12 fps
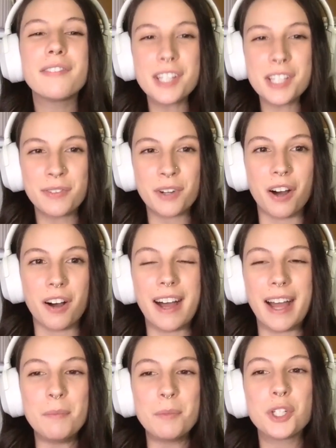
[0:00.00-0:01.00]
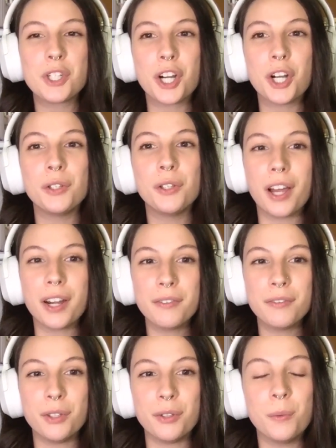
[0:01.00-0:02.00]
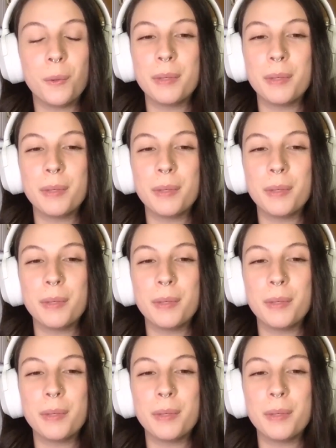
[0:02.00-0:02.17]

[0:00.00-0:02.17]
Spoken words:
first of all, I'm sure a lot of you will